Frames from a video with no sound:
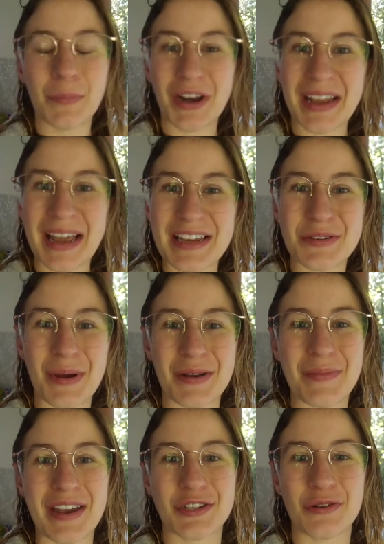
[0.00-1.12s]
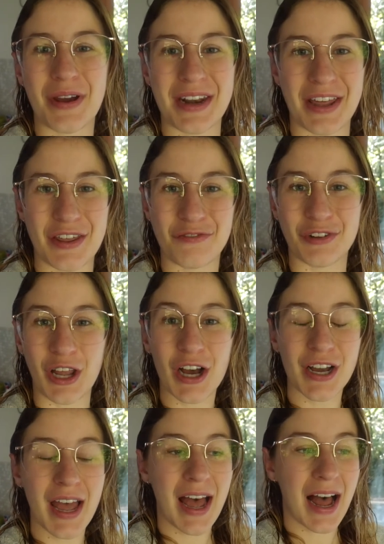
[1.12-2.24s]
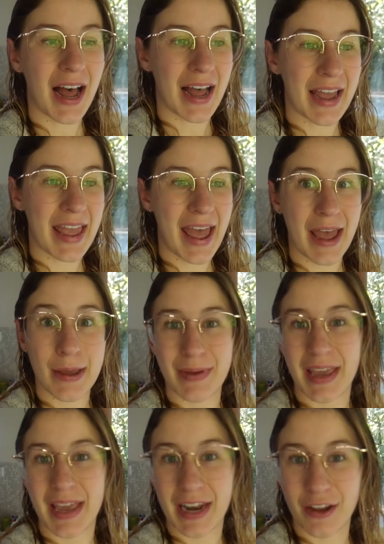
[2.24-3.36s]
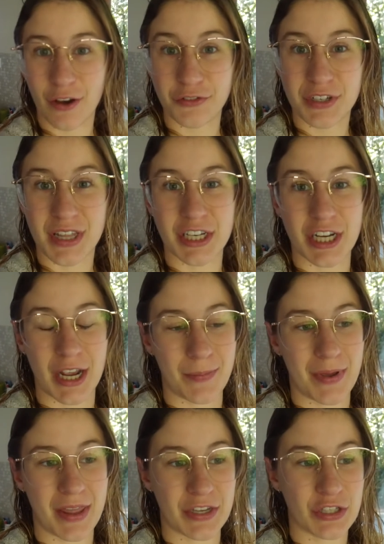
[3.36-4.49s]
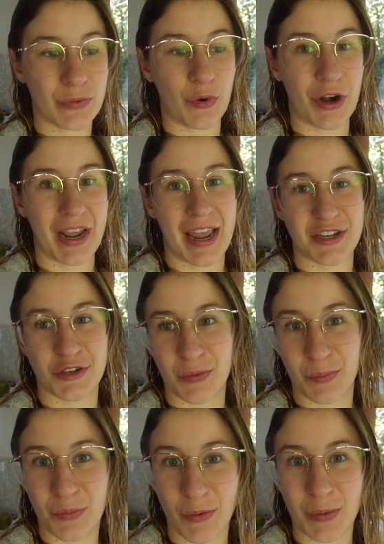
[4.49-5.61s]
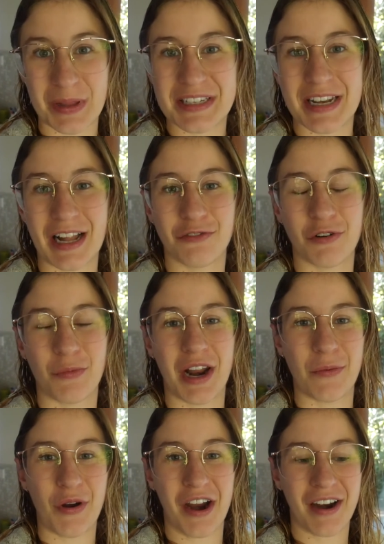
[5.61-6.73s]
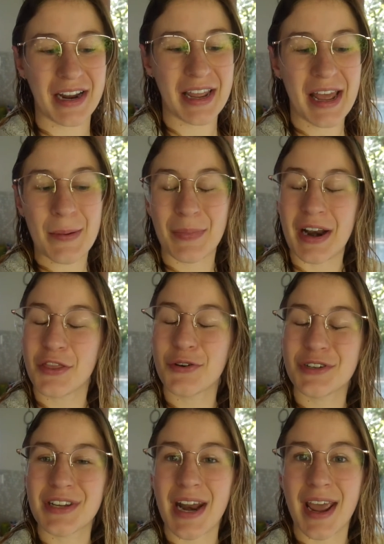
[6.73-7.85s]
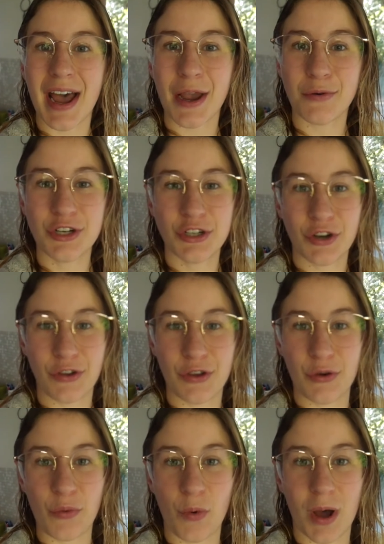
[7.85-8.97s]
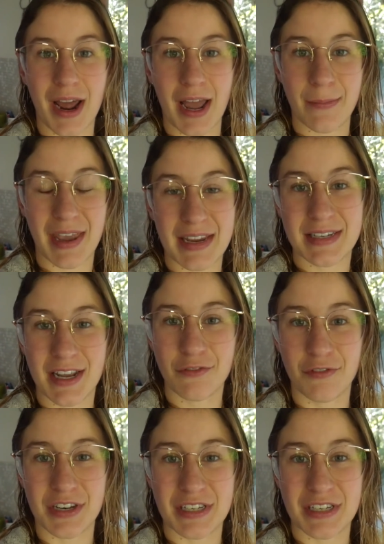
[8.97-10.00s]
Morning guys, welcome back to another vlog. I am heading off to the gym this morning, as you can probably tell from what I'm wearing, but I thought today I would show you what I'm eating for the